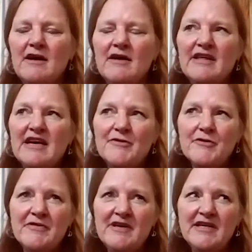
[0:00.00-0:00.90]
The other
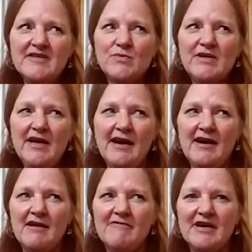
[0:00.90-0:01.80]
thing is we
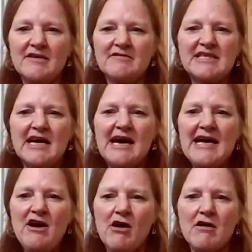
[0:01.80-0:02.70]
have a
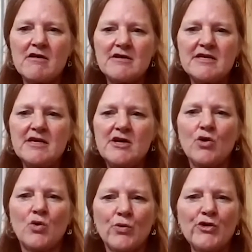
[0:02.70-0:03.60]
diehard
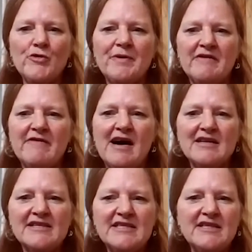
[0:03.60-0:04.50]
group of
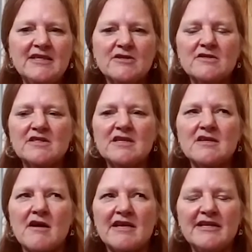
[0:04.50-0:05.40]
volunteers in
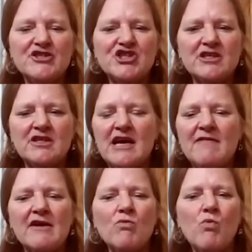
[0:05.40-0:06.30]
our kitchen, and
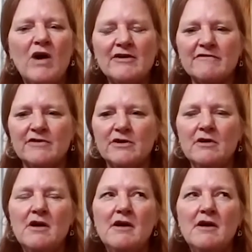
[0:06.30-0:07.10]
they're wonderful.